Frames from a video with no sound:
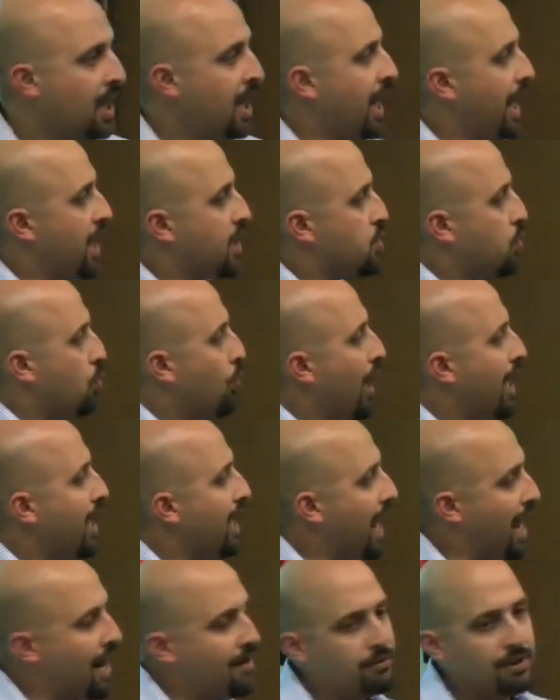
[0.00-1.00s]
It's when
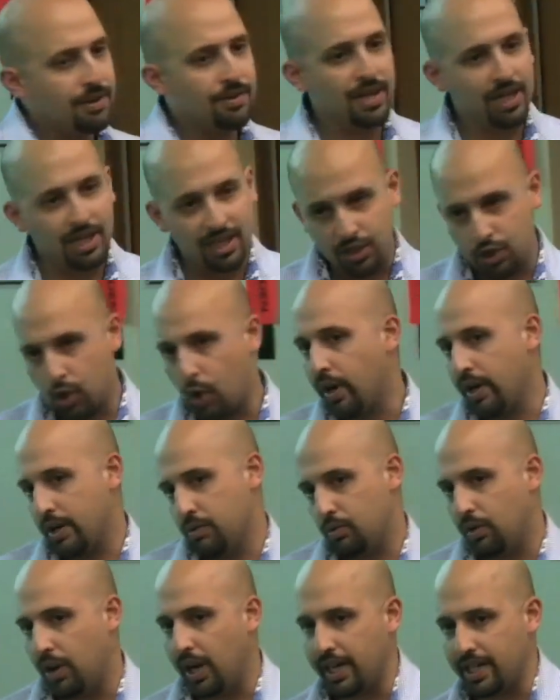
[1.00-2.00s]
everything is
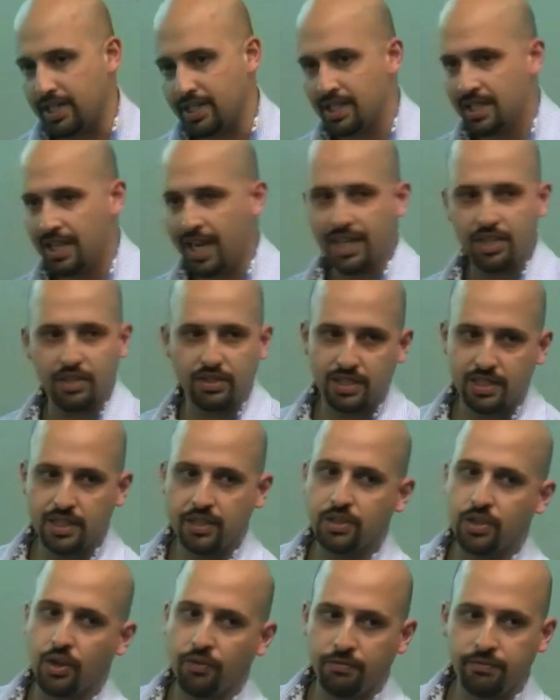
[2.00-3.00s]
going right and you
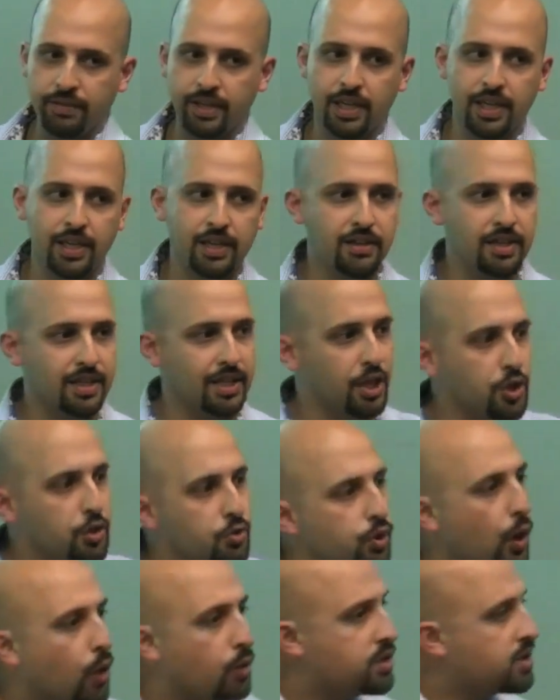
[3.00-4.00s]
still don't feel anything, that you
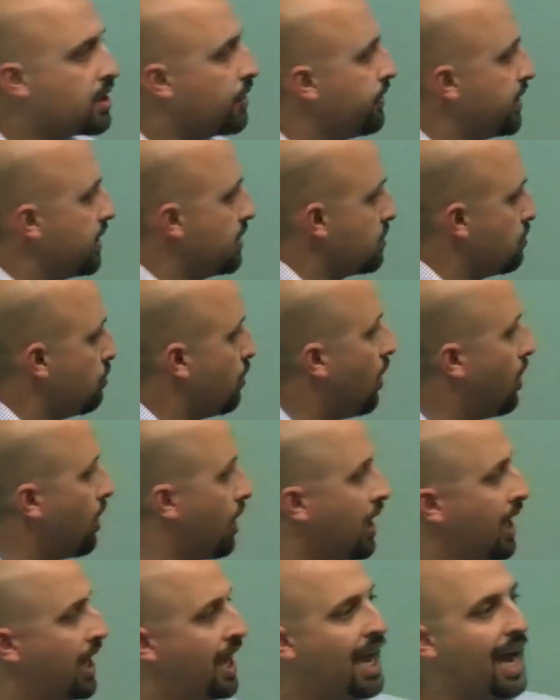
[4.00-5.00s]
know something is wrong.
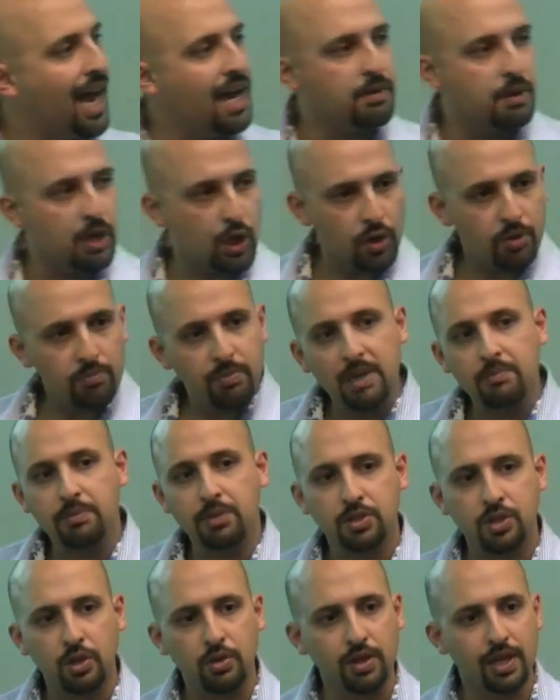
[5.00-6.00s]
And a lot of
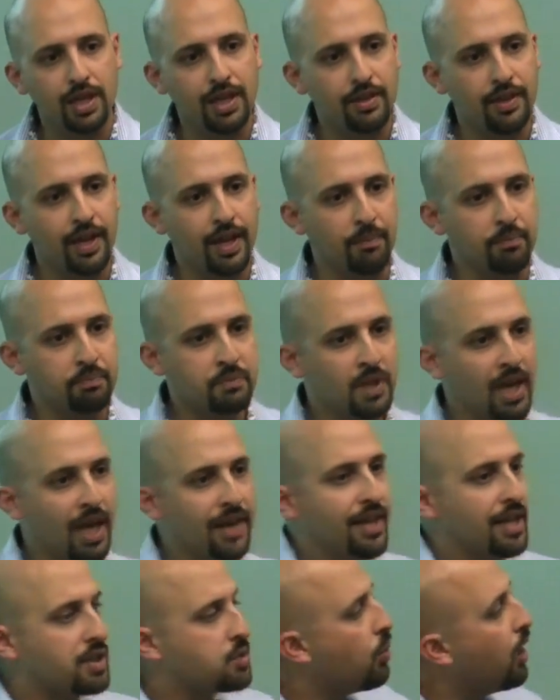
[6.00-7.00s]
people don't get that.
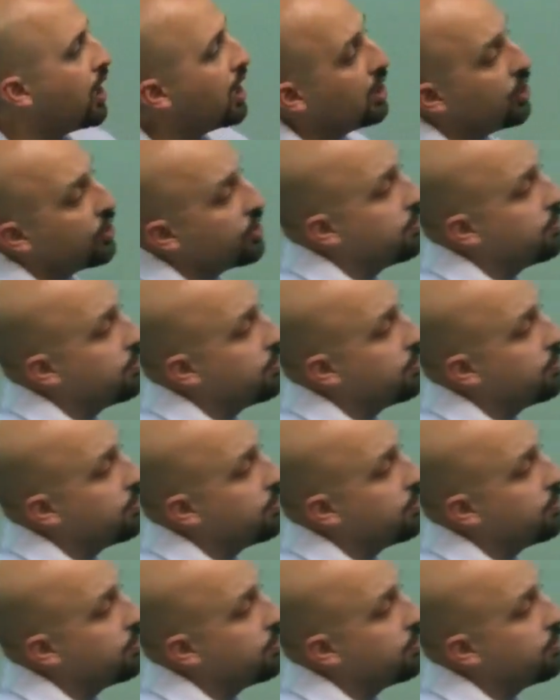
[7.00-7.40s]
And that's why a lot